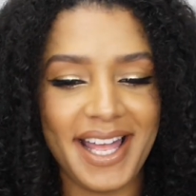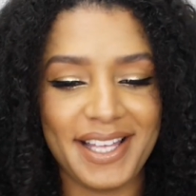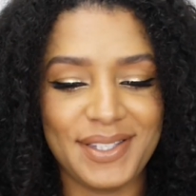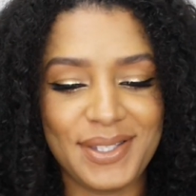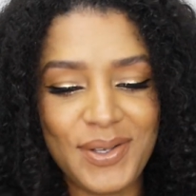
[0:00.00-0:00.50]

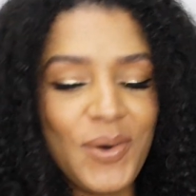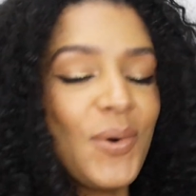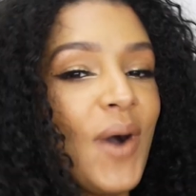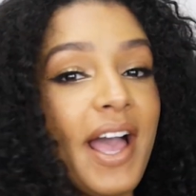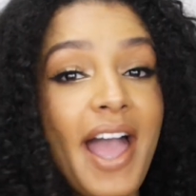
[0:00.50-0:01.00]
And
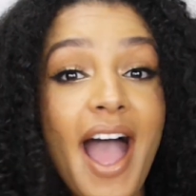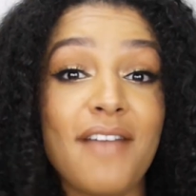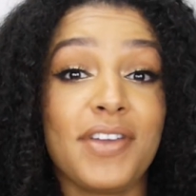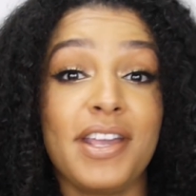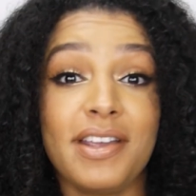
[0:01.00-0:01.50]
so I
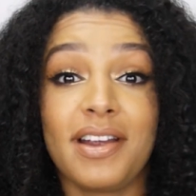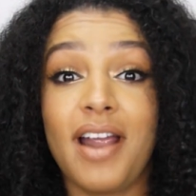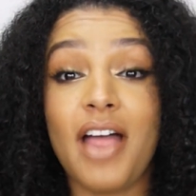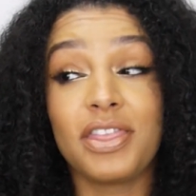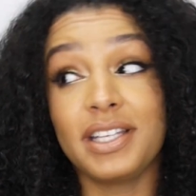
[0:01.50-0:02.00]
have
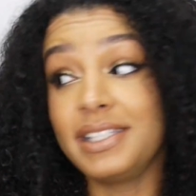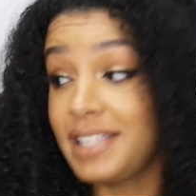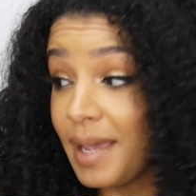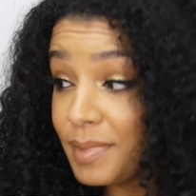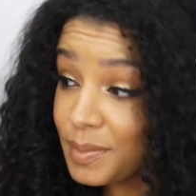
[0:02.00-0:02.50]
here the
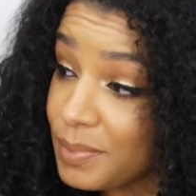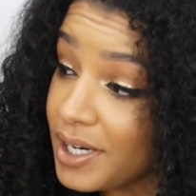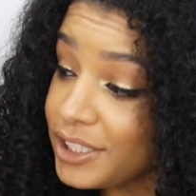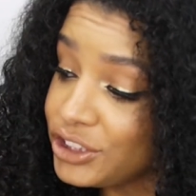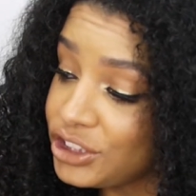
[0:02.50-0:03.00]
Denman
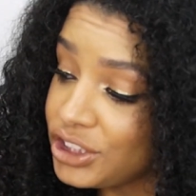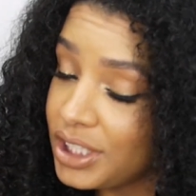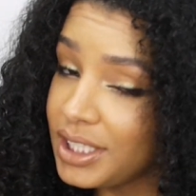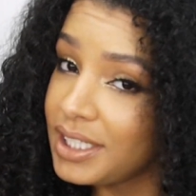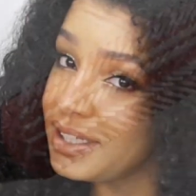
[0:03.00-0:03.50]
Brush